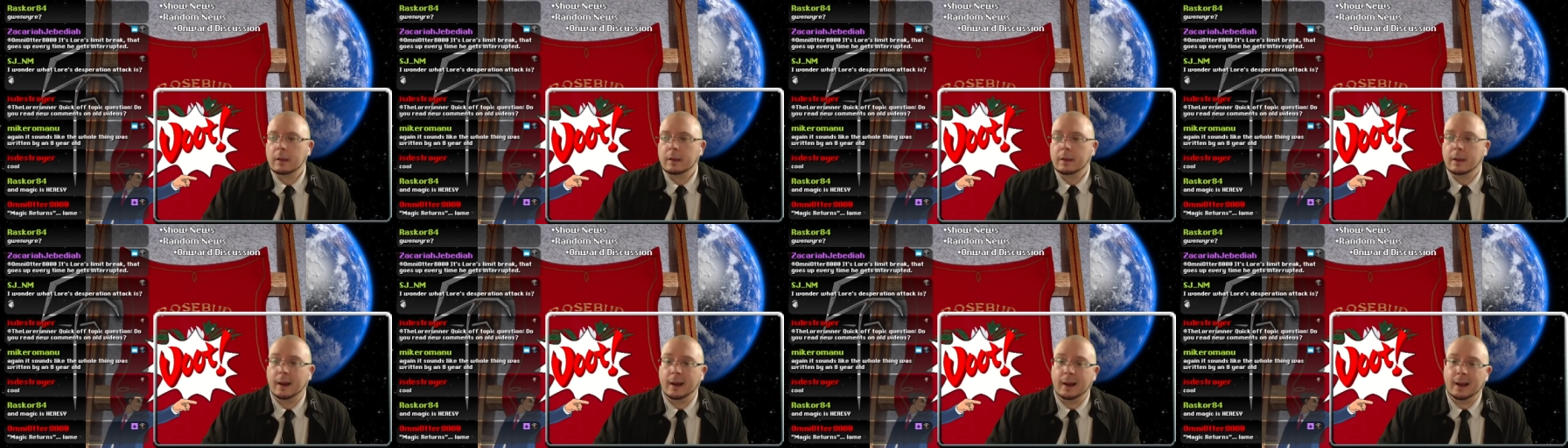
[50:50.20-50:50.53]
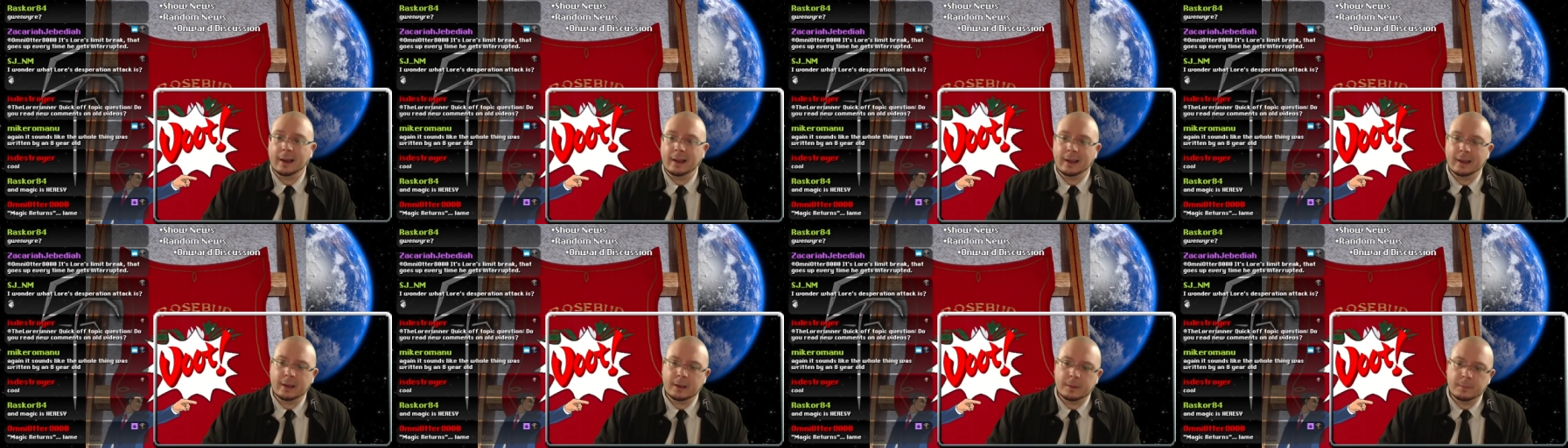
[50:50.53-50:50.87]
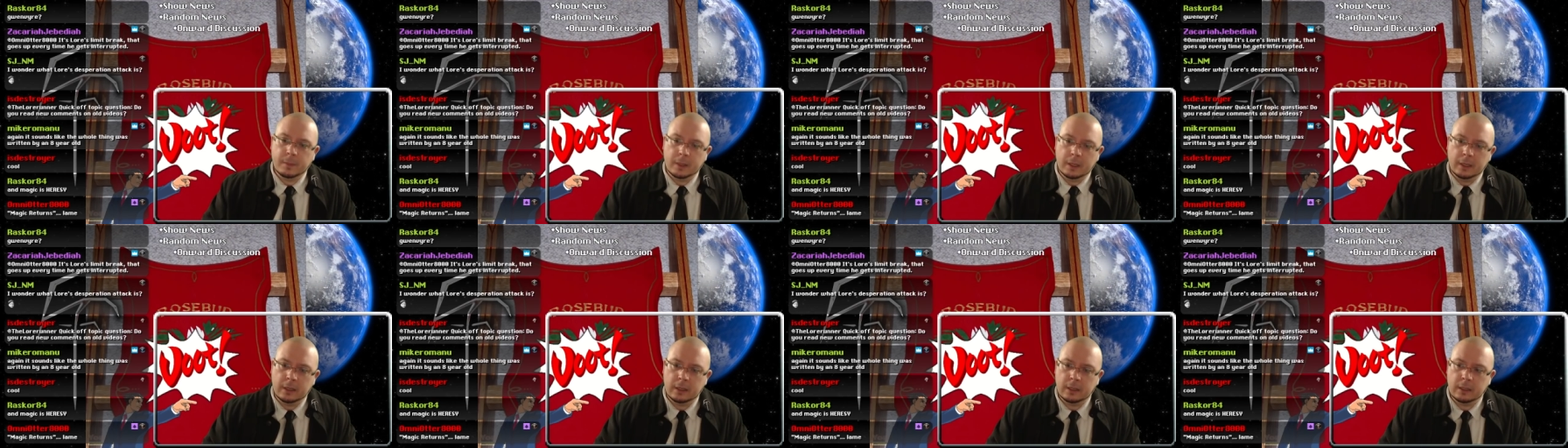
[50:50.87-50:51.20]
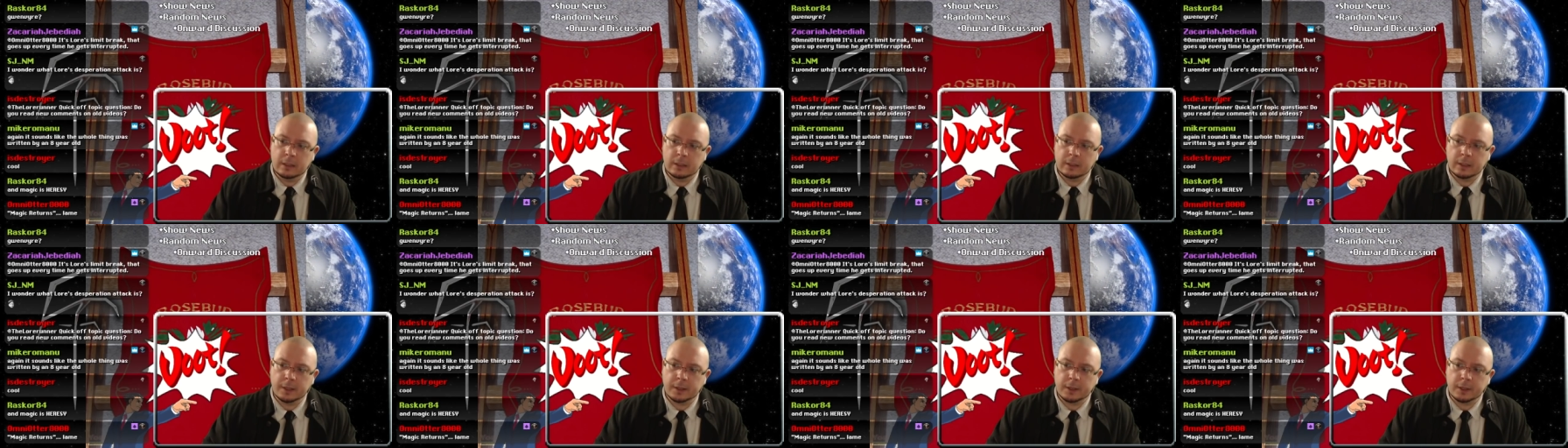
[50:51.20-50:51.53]
Now, I am
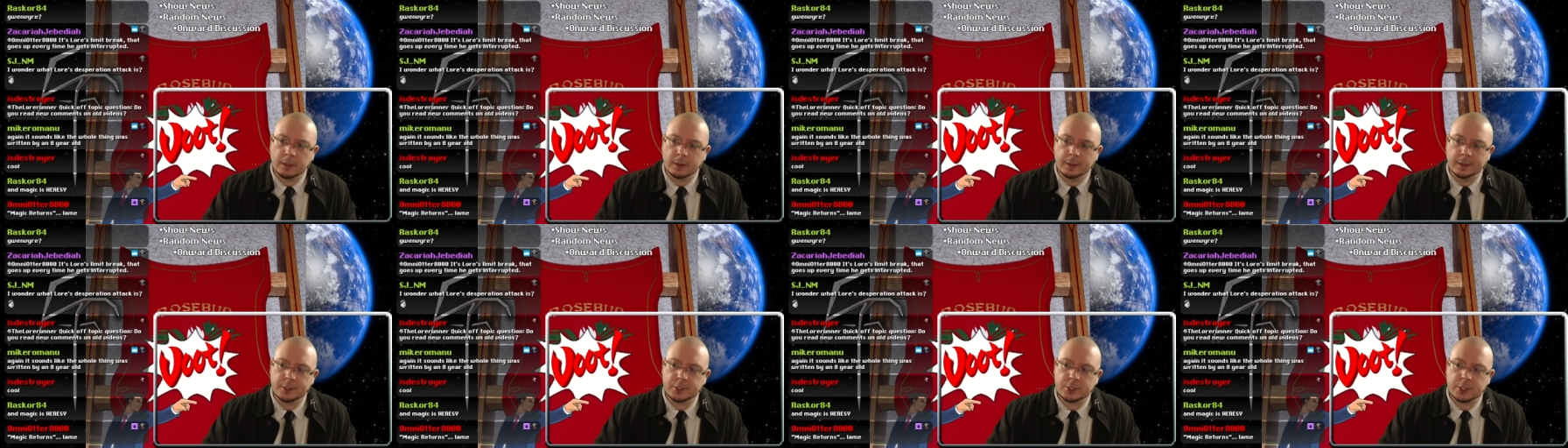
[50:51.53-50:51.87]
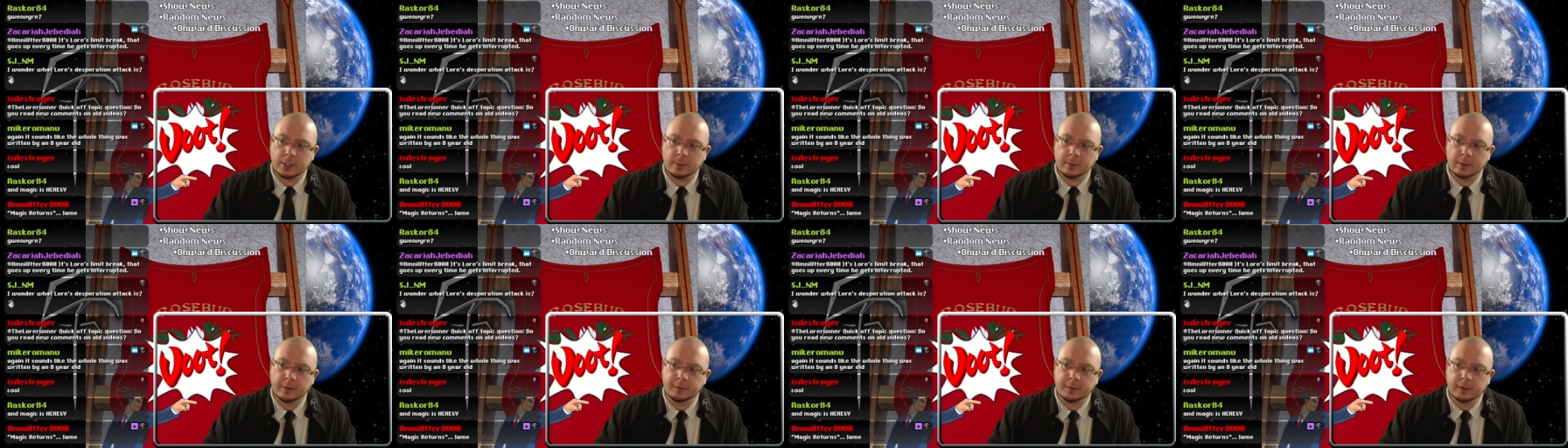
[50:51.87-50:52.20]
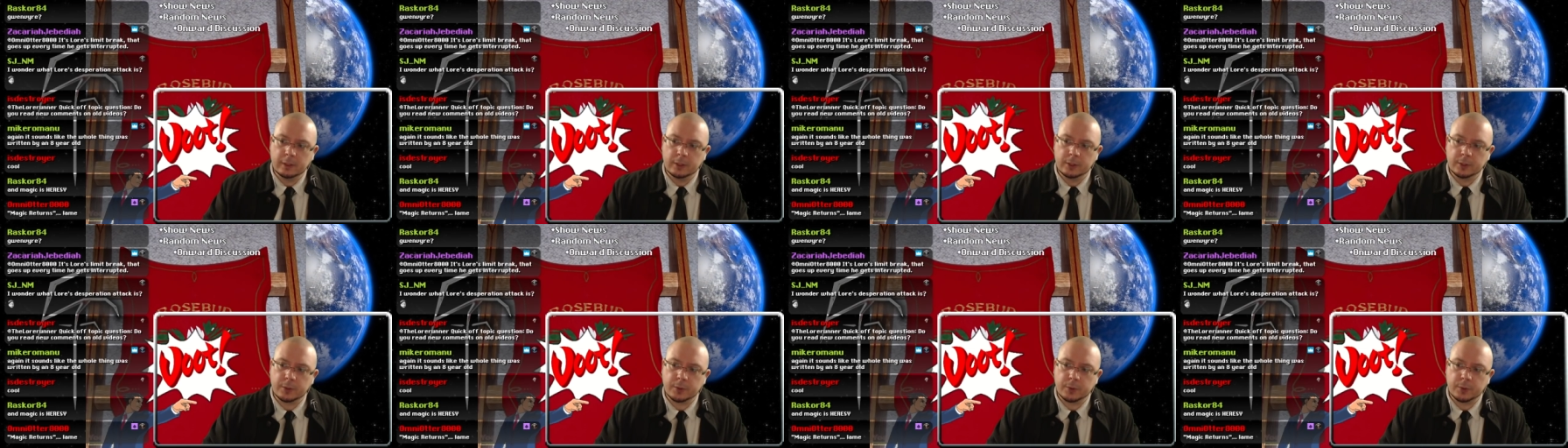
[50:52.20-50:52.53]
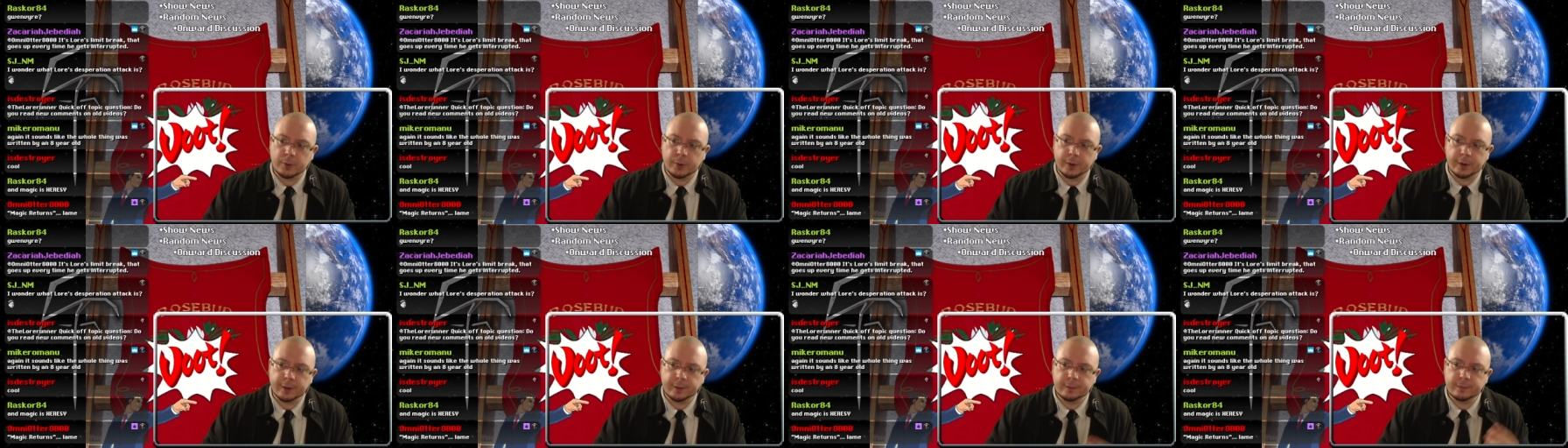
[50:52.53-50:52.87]
going to go ahead and chop off the local
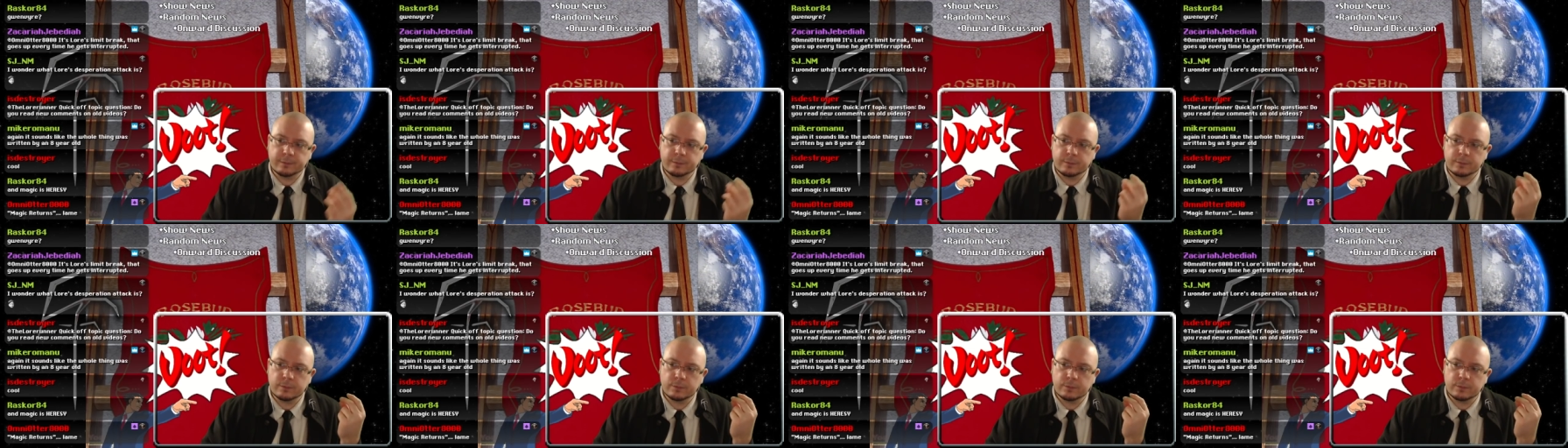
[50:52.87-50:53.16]
recording.